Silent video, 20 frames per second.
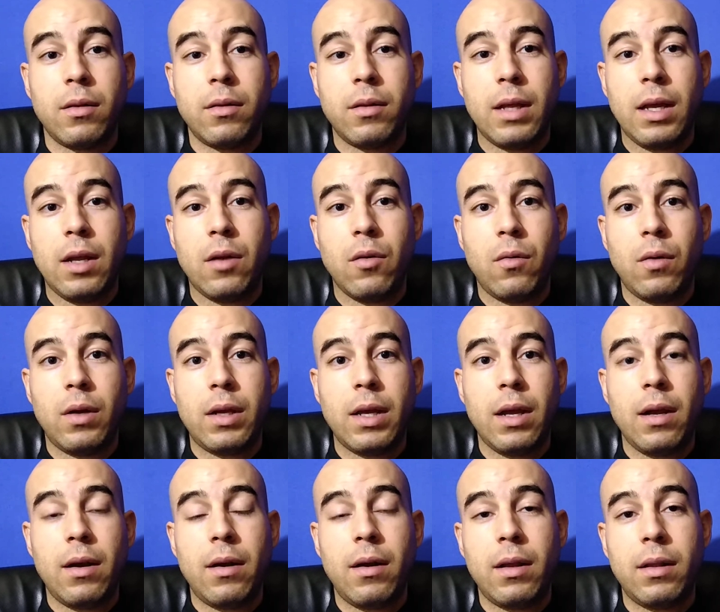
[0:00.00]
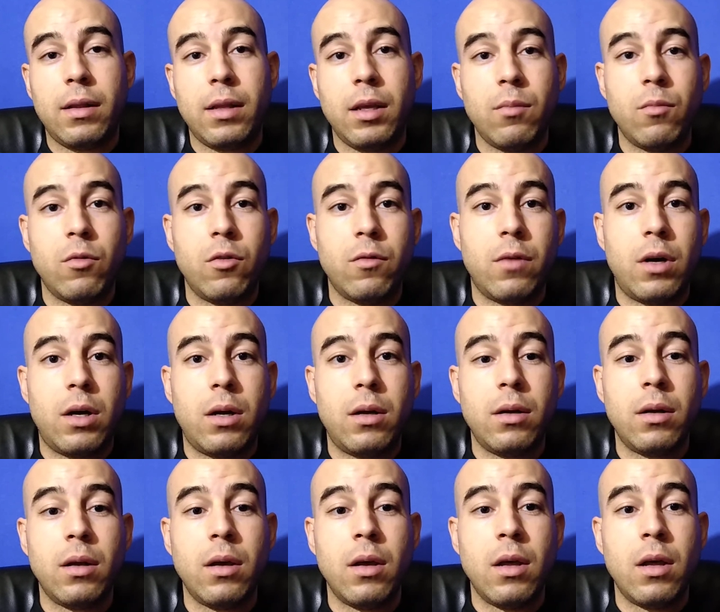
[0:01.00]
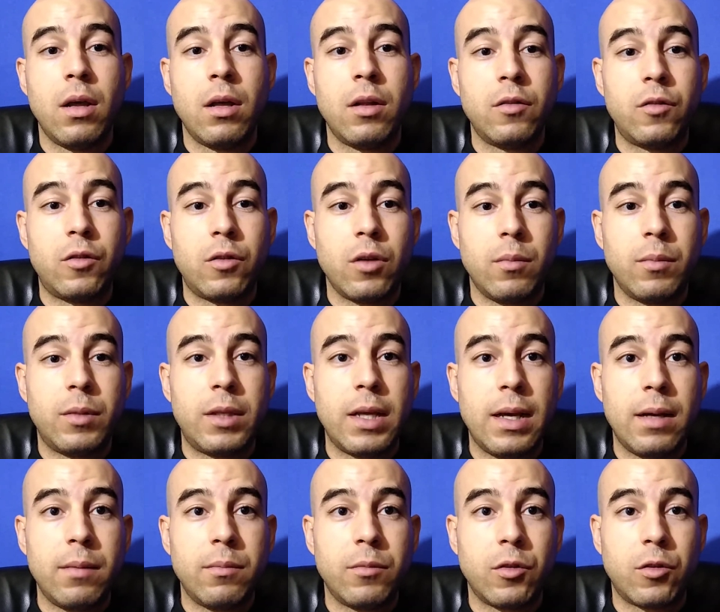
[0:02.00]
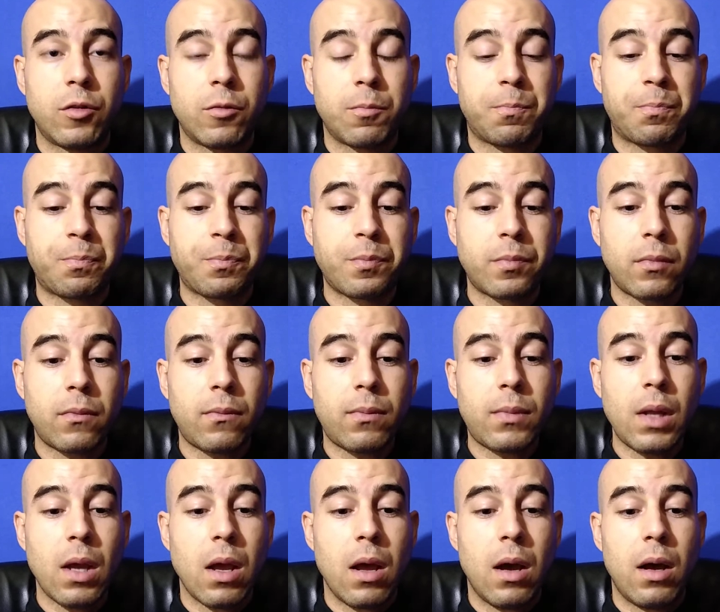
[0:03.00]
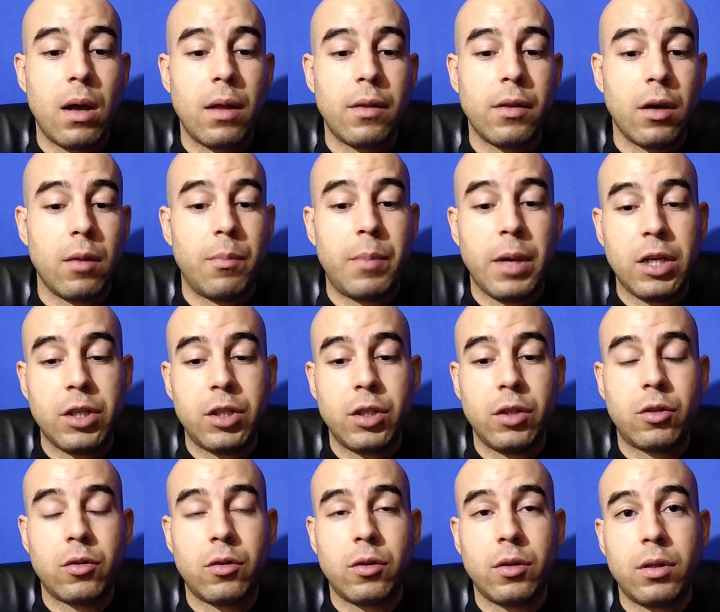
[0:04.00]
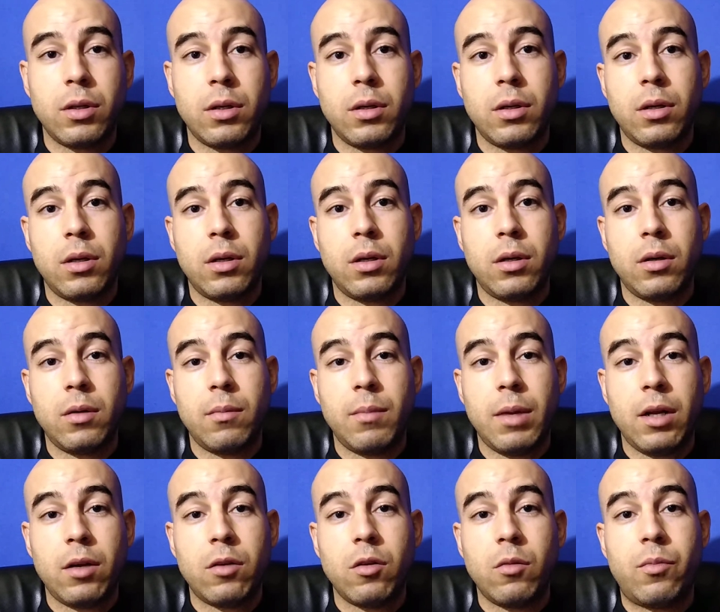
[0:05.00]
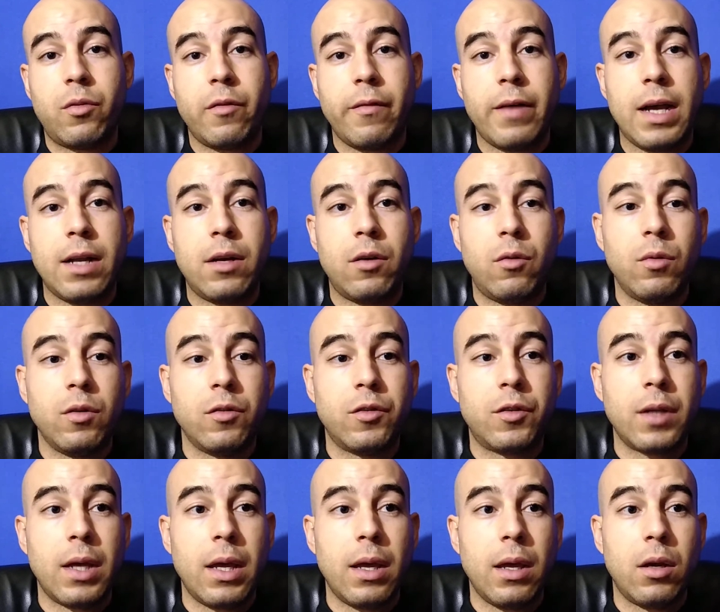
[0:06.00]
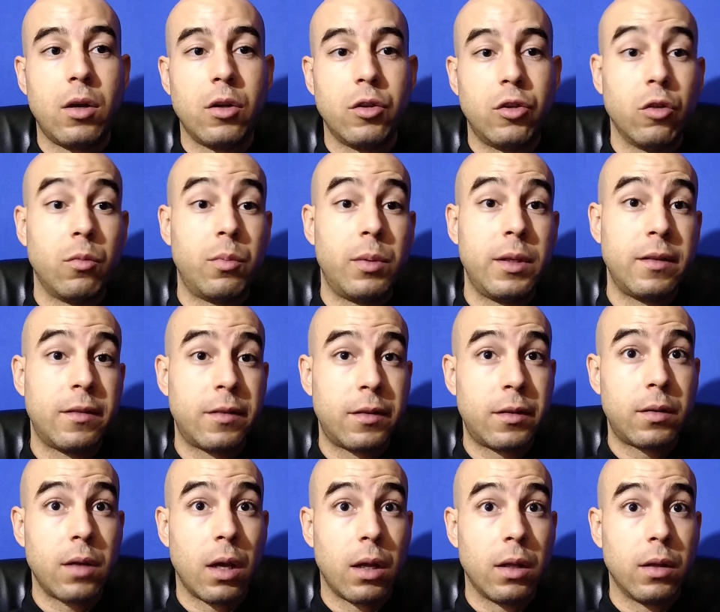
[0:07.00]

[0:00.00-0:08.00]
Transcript: they don't care and they move on. Sometimes the patient or the medical provider will say, "Could you please